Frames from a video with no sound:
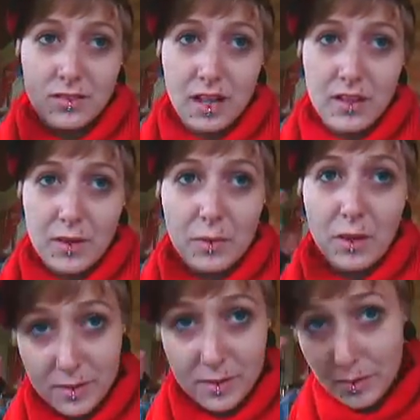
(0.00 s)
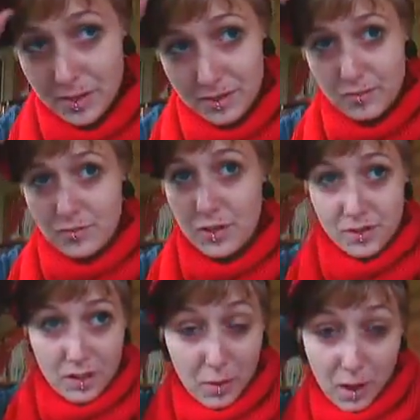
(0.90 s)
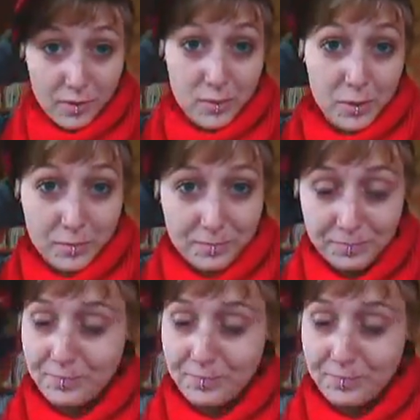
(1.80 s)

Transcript: It's not even implausible, it's just impossible.